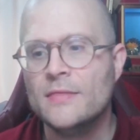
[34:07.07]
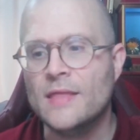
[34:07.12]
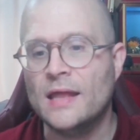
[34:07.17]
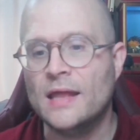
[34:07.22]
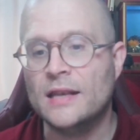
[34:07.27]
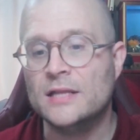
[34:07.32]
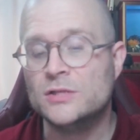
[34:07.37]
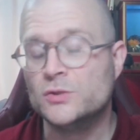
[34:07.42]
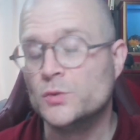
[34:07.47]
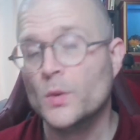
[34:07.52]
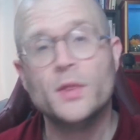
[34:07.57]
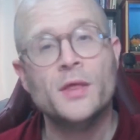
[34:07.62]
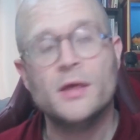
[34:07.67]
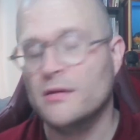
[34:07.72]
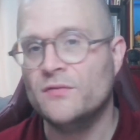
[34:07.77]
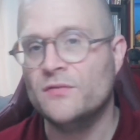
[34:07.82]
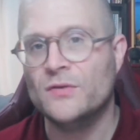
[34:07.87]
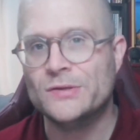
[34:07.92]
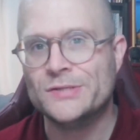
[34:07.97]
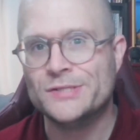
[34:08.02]
that is really
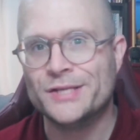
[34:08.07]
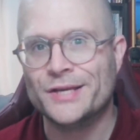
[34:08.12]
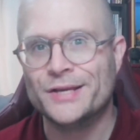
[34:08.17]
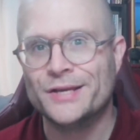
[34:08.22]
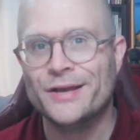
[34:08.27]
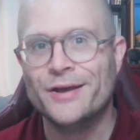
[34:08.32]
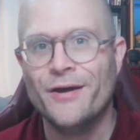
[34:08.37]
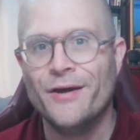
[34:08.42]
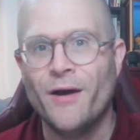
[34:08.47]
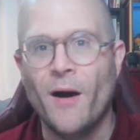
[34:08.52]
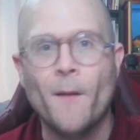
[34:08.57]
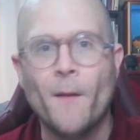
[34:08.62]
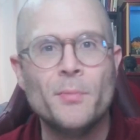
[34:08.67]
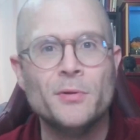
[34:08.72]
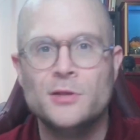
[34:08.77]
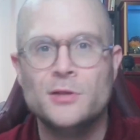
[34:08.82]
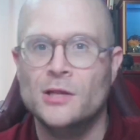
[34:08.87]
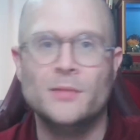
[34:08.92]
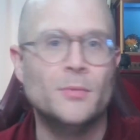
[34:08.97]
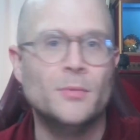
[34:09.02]
confusing up until
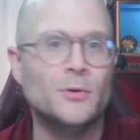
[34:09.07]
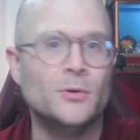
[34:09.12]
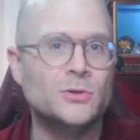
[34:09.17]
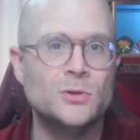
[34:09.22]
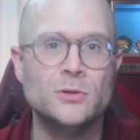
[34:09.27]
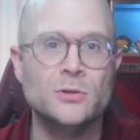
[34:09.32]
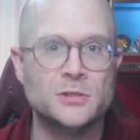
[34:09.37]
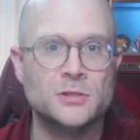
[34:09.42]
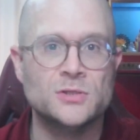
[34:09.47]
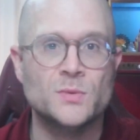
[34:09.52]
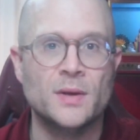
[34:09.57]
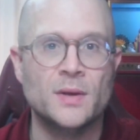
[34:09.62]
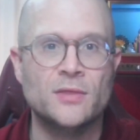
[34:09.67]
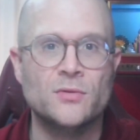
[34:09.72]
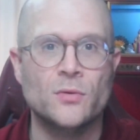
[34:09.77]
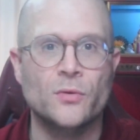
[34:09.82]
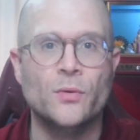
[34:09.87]
about 2/3 of the way through.